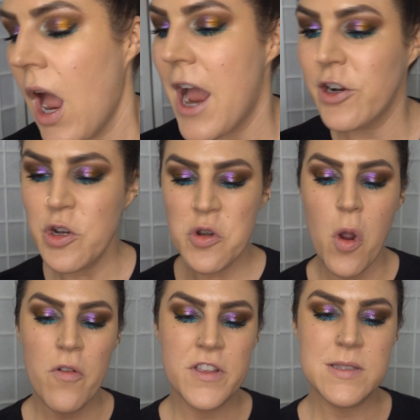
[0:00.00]
I don't
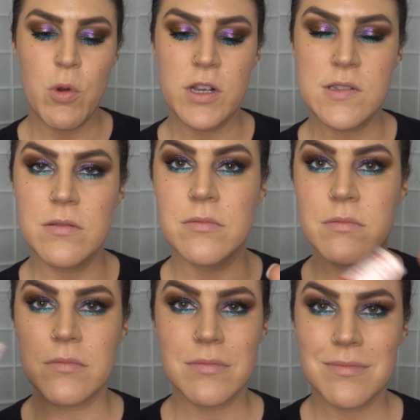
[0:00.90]
know if this works
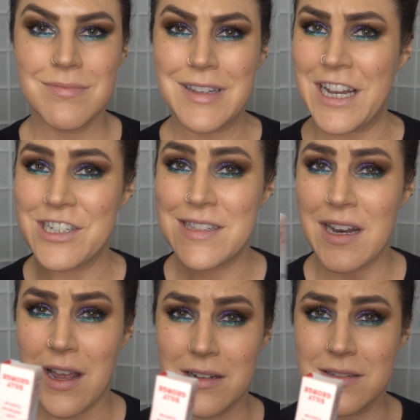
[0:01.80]
on lashes
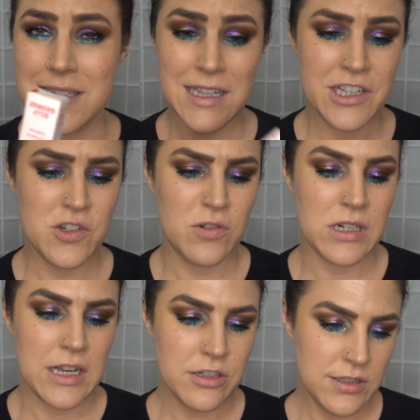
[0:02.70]
that aren't Silly George
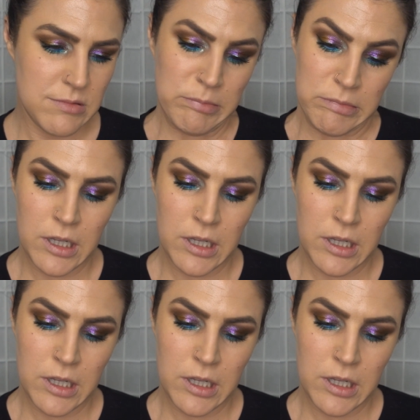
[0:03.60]
lashes.